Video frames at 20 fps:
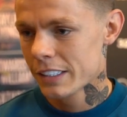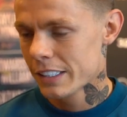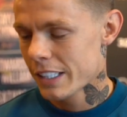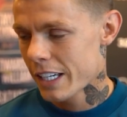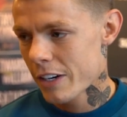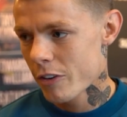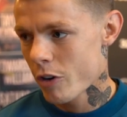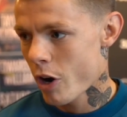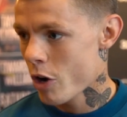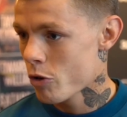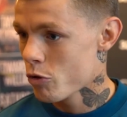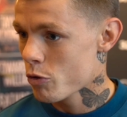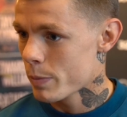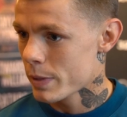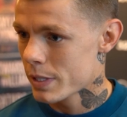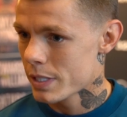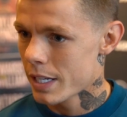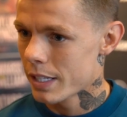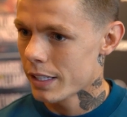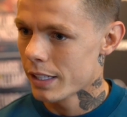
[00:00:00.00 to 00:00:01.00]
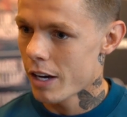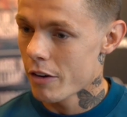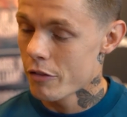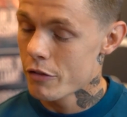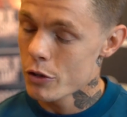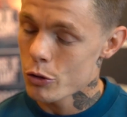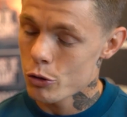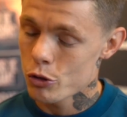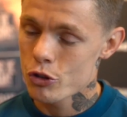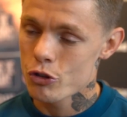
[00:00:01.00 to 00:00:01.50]
Yeah, 100%. I
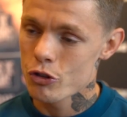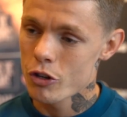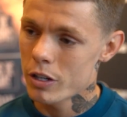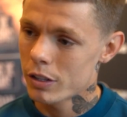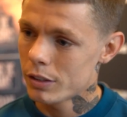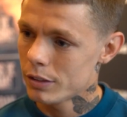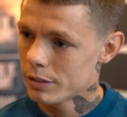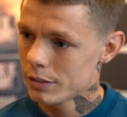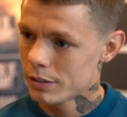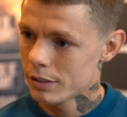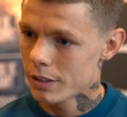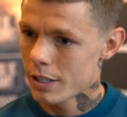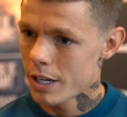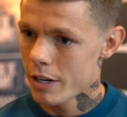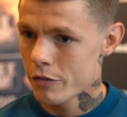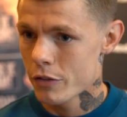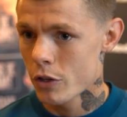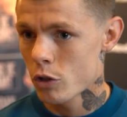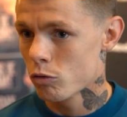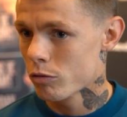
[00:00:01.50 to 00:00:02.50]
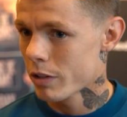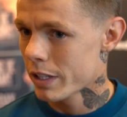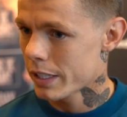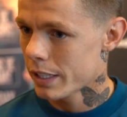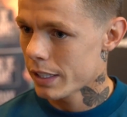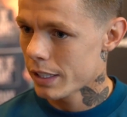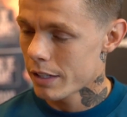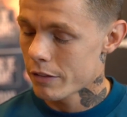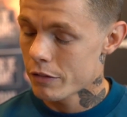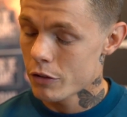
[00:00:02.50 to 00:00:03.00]
feel strong. I feel
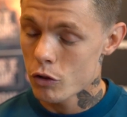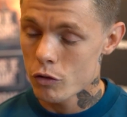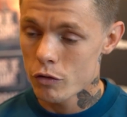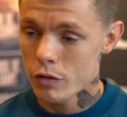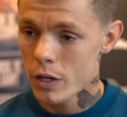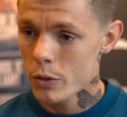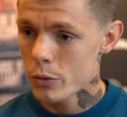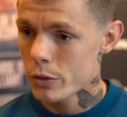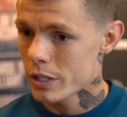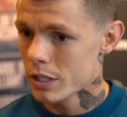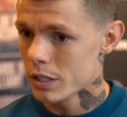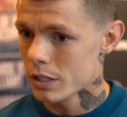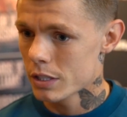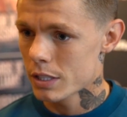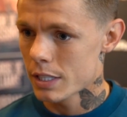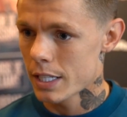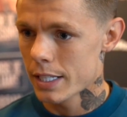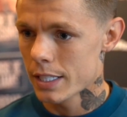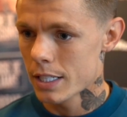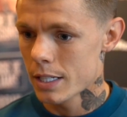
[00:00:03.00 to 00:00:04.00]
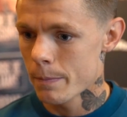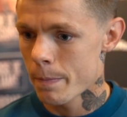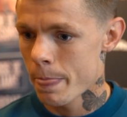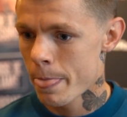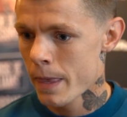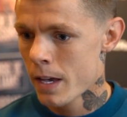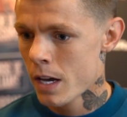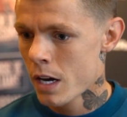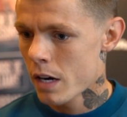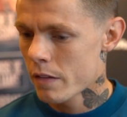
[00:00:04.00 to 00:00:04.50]
ready. I feel focused, and um,
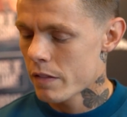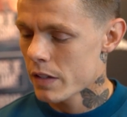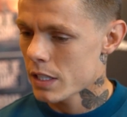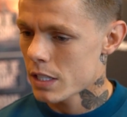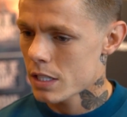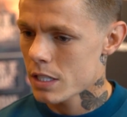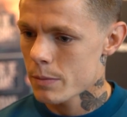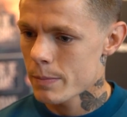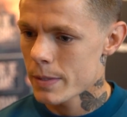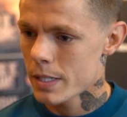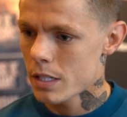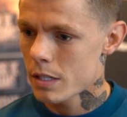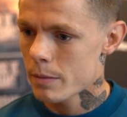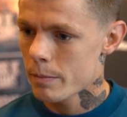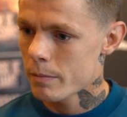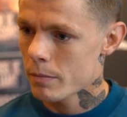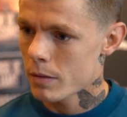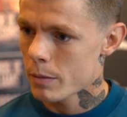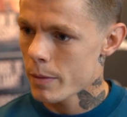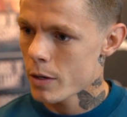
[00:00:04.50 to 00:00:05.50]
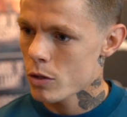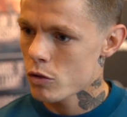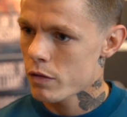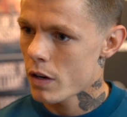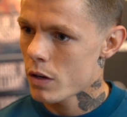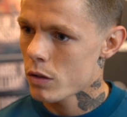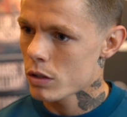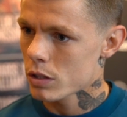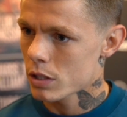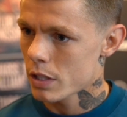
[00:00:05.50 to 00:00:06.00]
I think this has been the, most
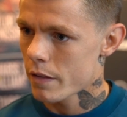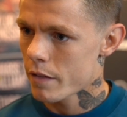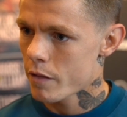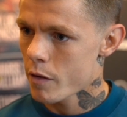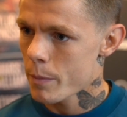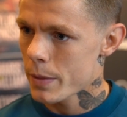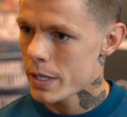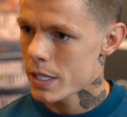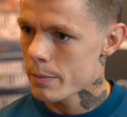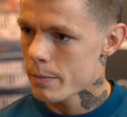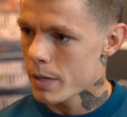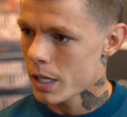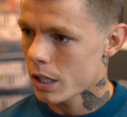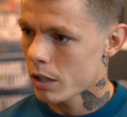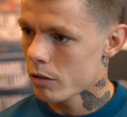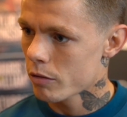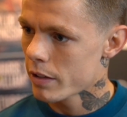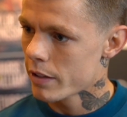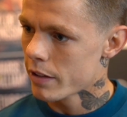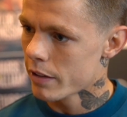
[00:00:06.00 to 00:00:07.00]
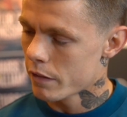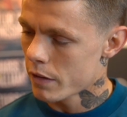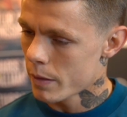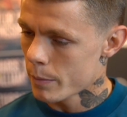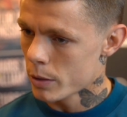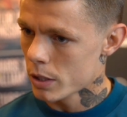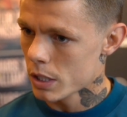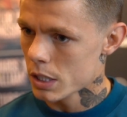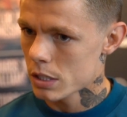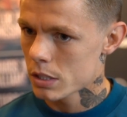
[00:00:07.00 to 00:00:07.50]
focused I've ever been in my career, if
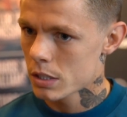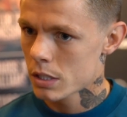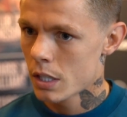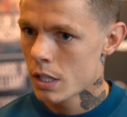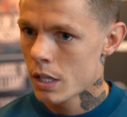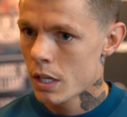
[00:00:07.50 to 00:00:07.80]
I'm honest.